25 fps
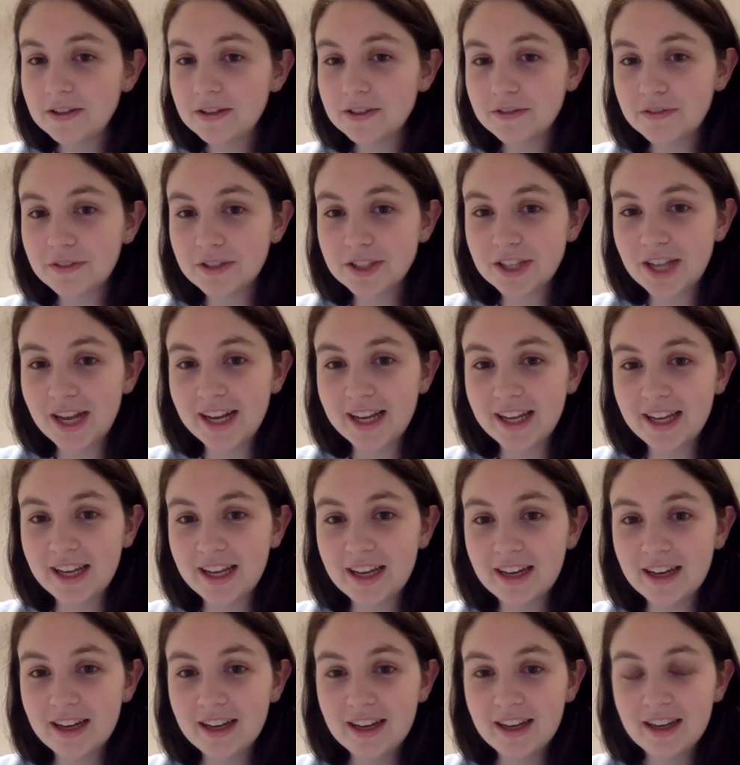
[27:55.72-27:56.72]
If there's
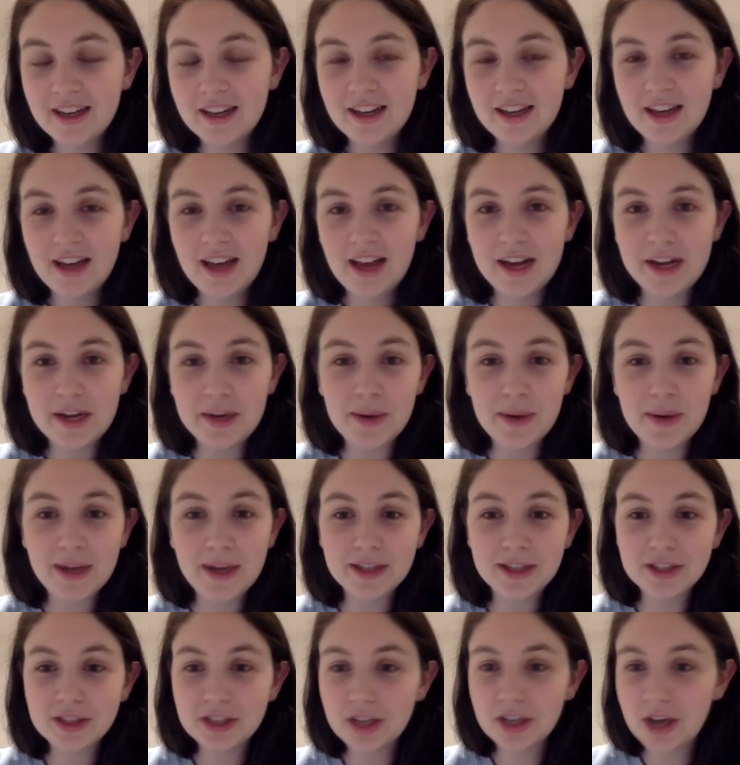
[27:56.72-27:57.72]
any
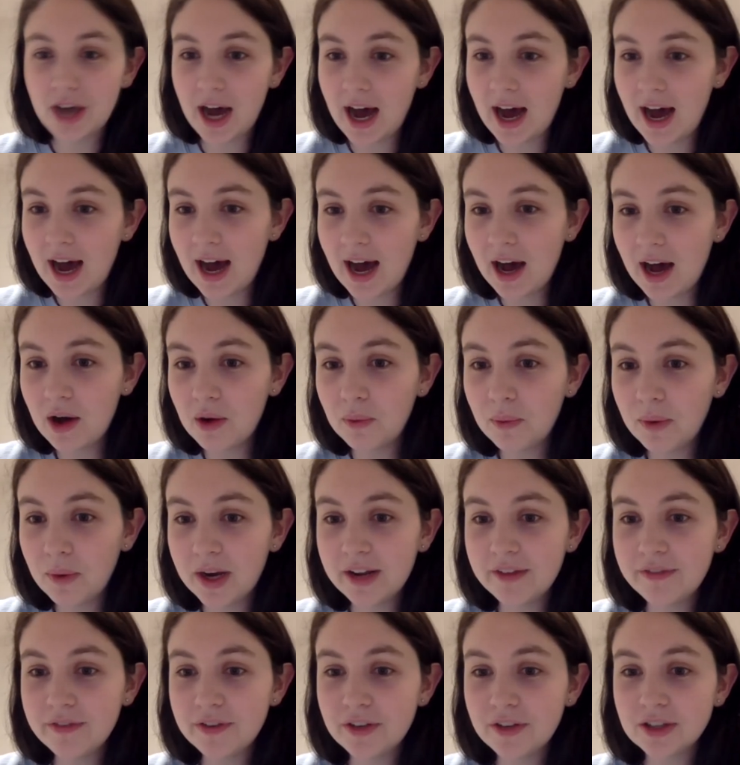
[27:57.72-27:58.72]
questions? What
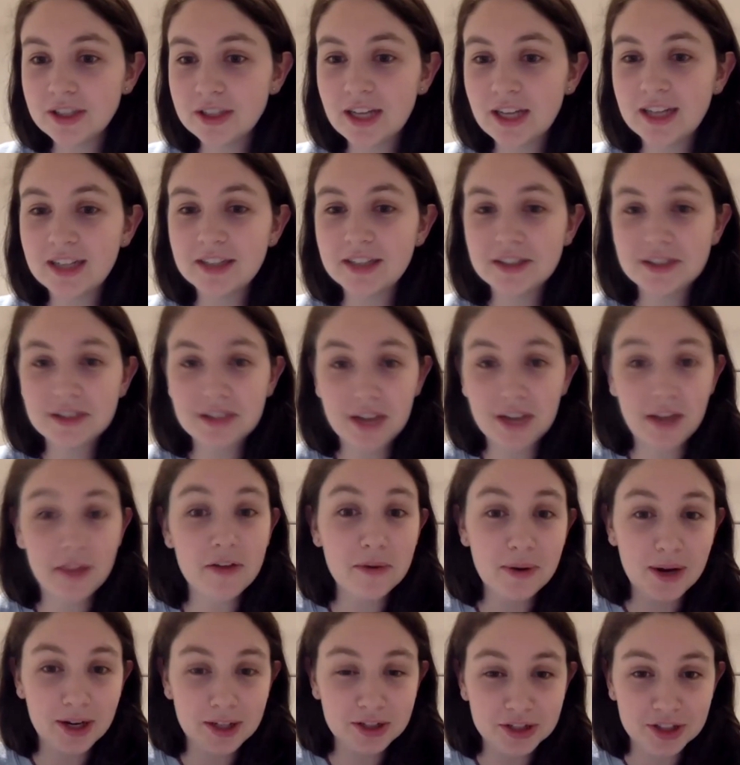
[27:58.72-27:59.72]
if your another
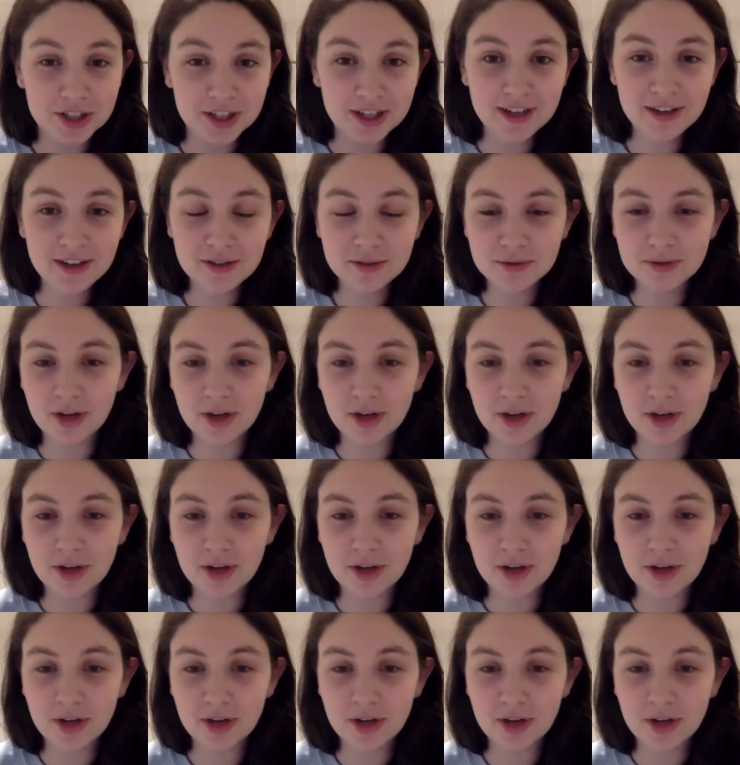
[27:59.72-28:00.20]
question, I'm